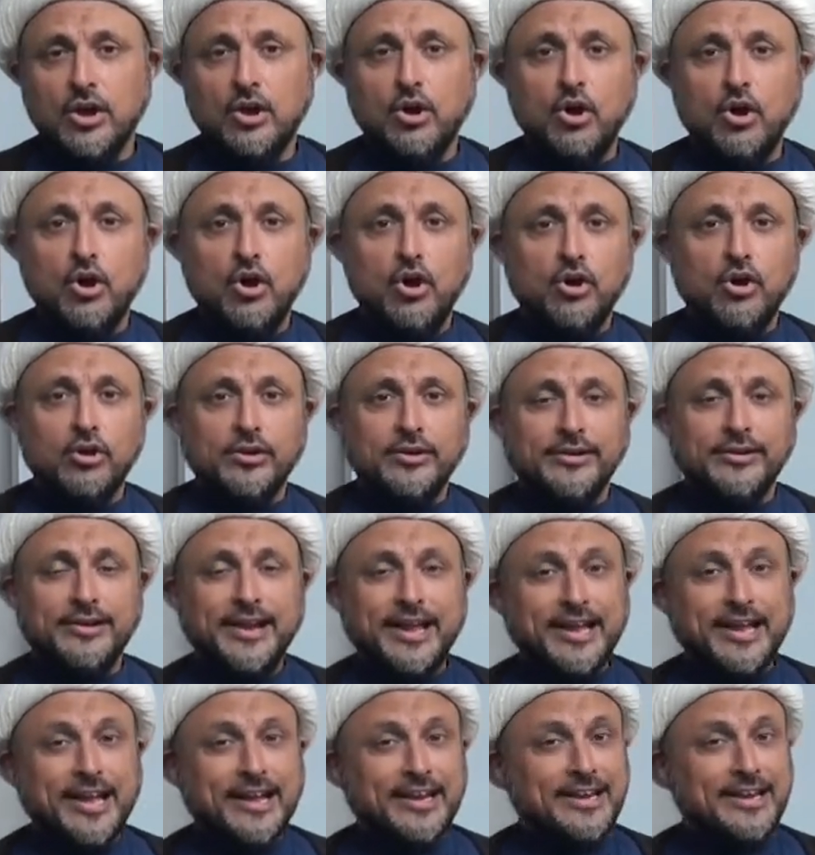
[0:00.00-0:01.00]
or
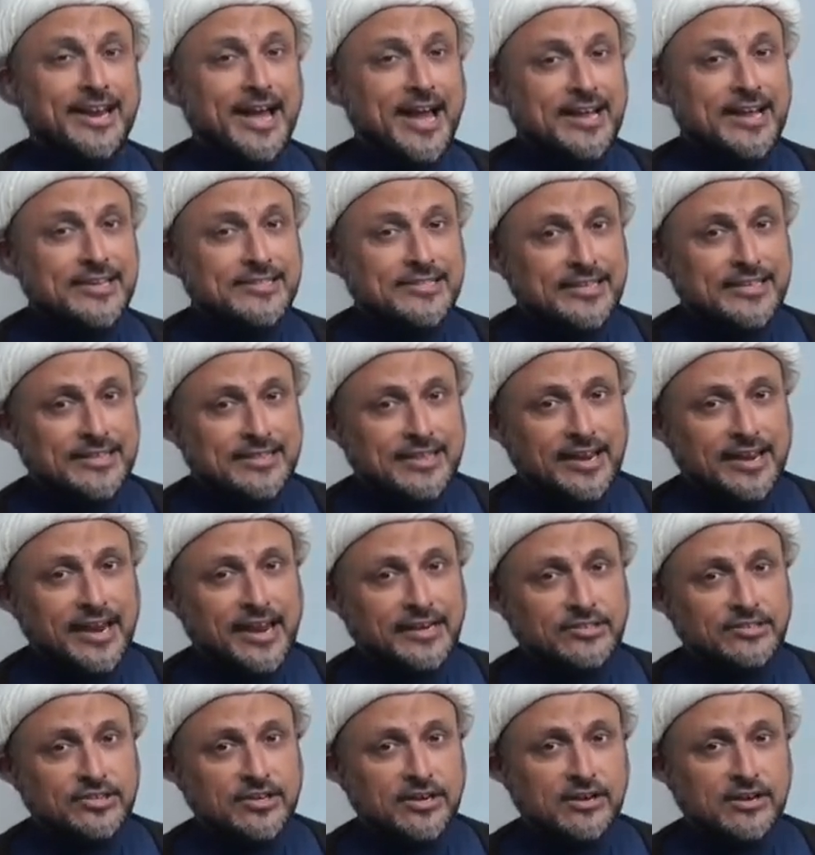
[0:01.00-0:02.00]
recognizing the
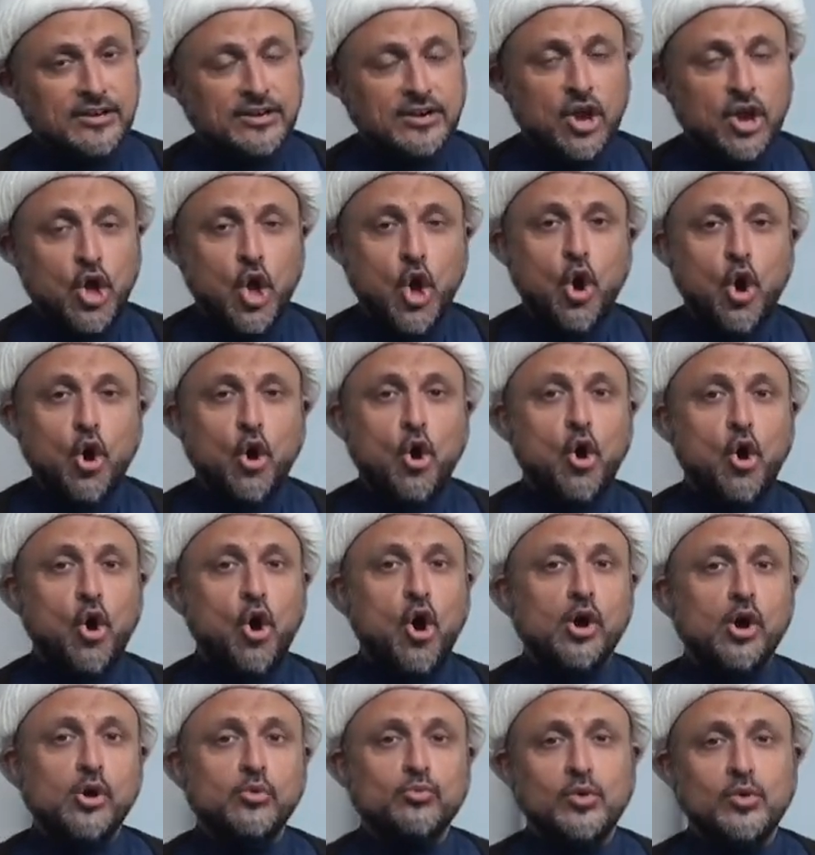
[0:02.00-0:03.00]
letter,
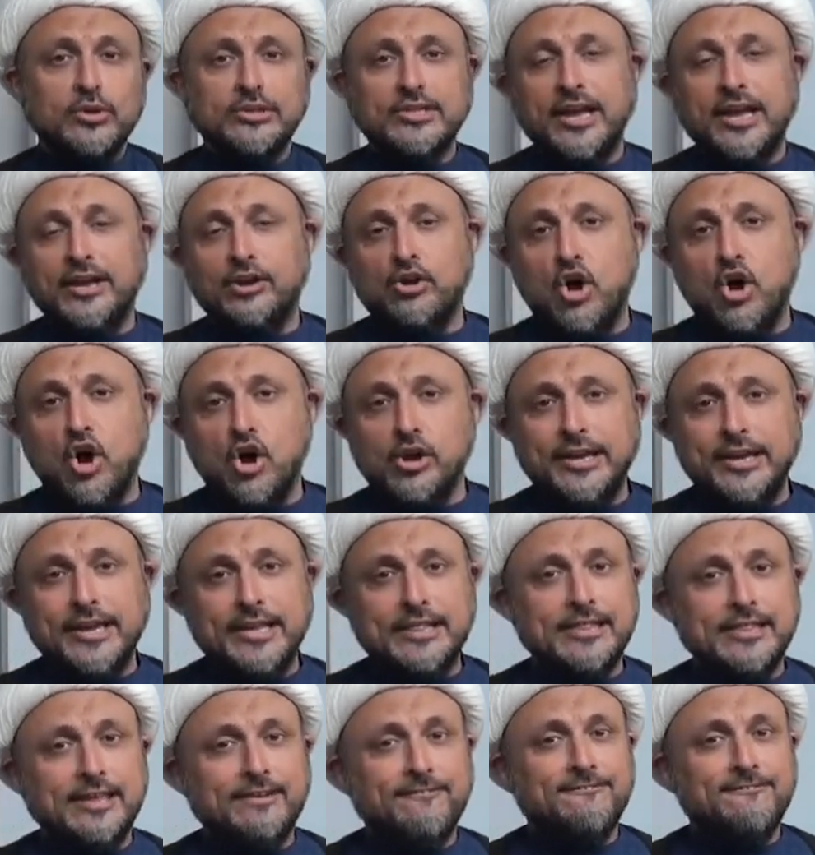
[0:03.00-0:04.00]
or was I wrong
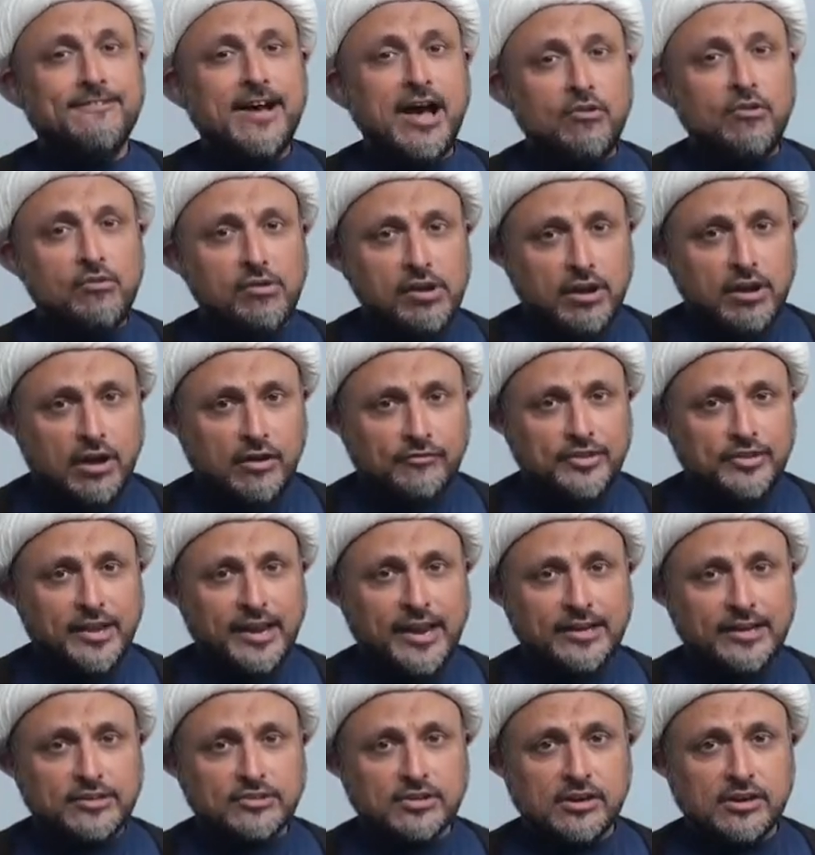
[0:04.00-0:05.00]
in the vowel of the
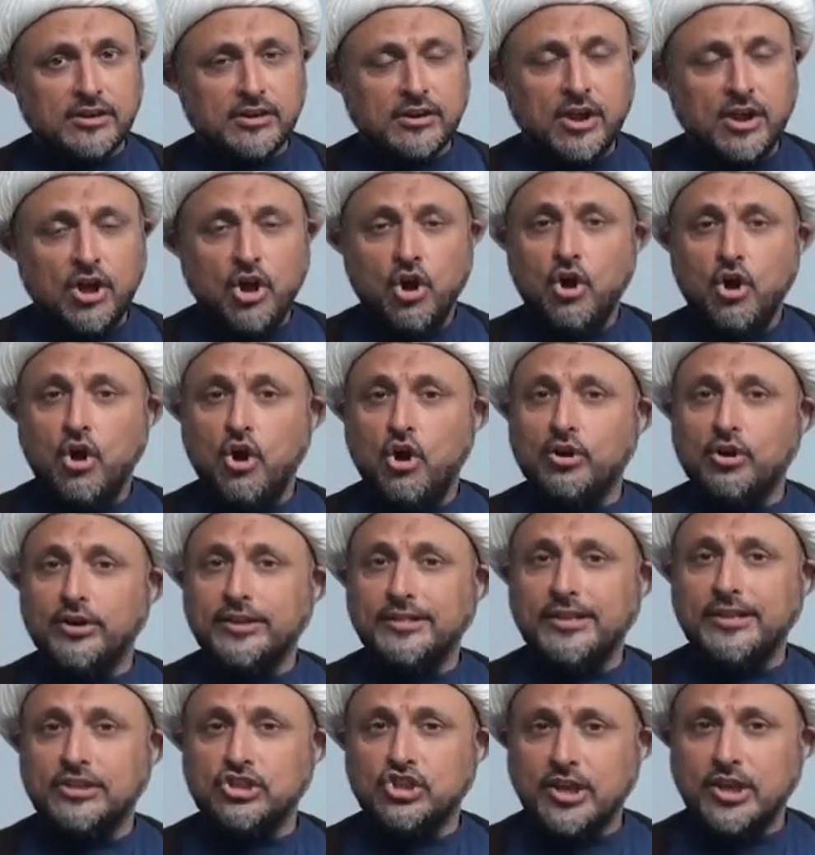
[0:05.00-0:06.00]
letter, or
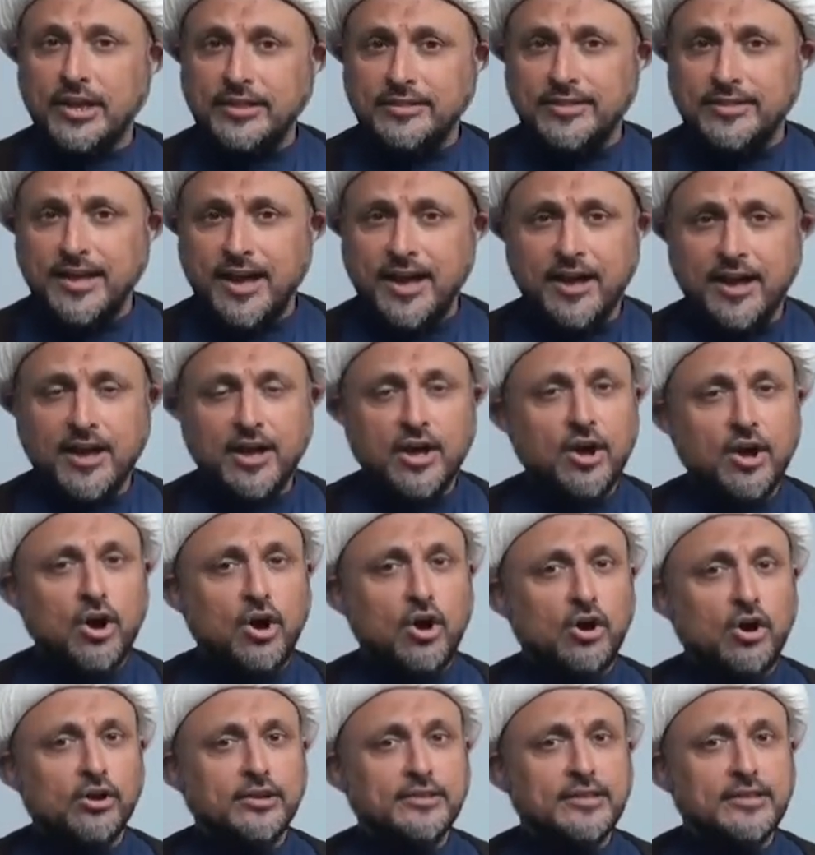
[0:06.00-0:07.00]
in the shadda,
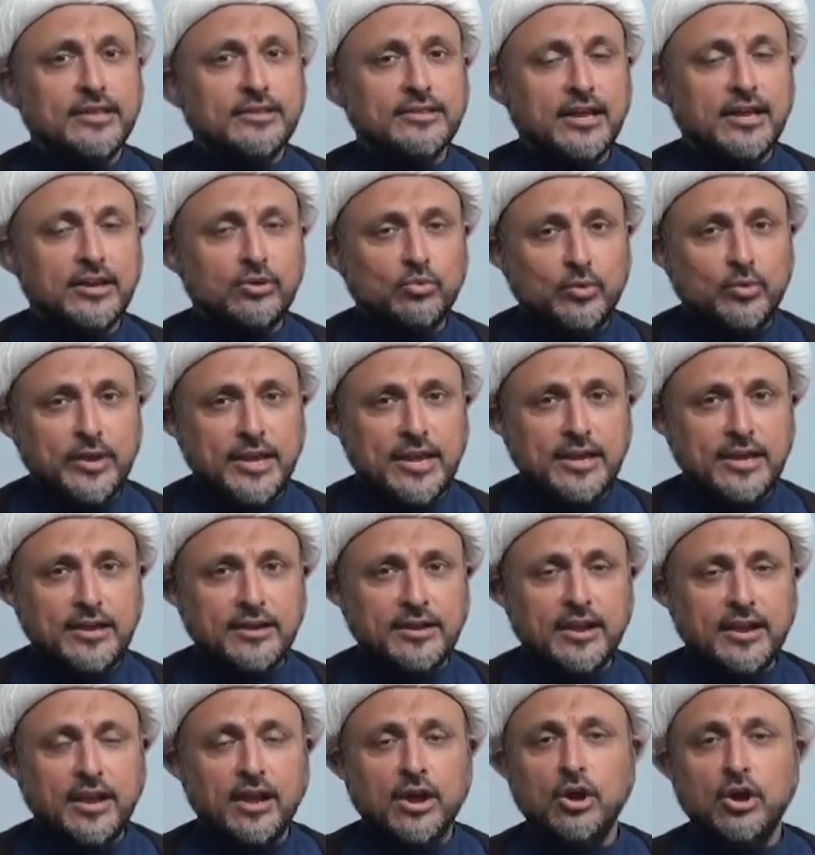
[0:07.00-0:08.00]
or in the
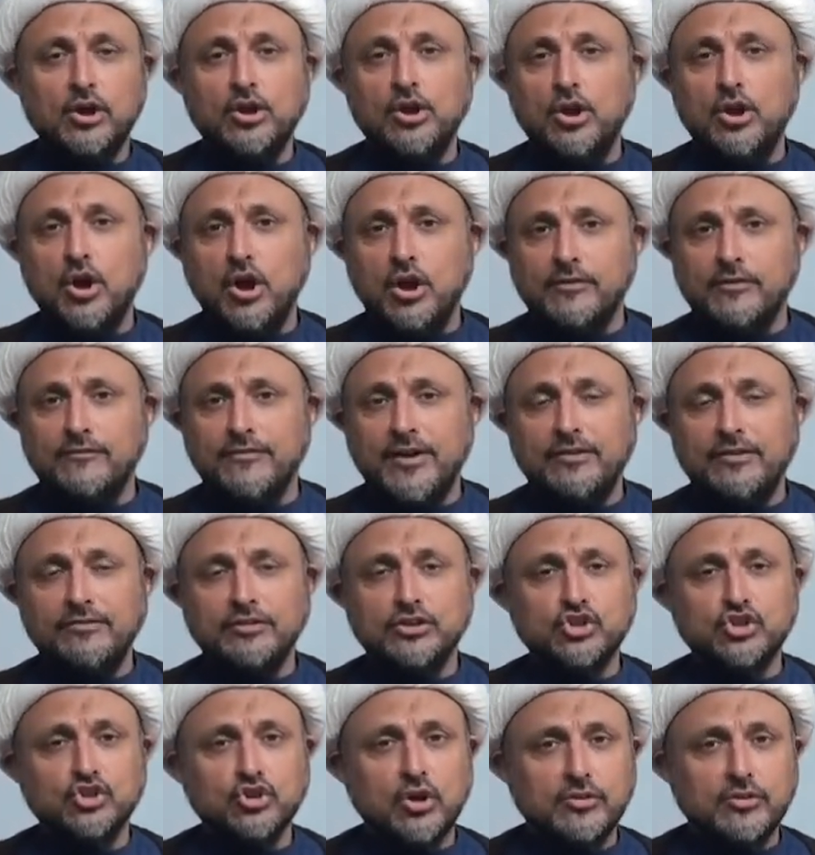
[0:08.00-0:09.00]
tanween, long
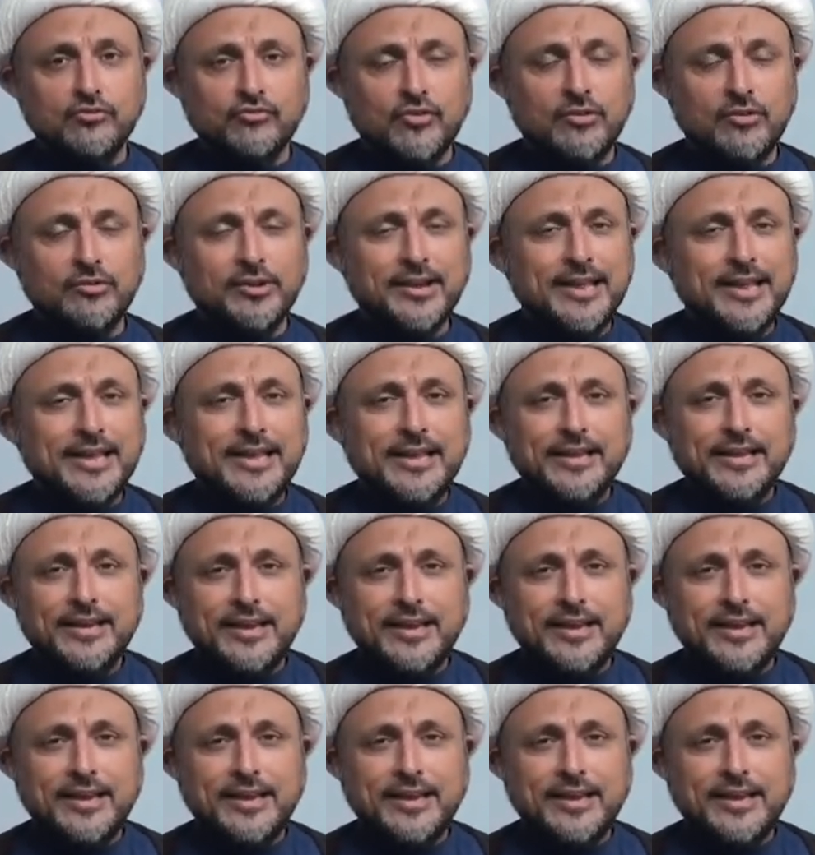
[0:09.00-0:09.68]
vowel, short vowel?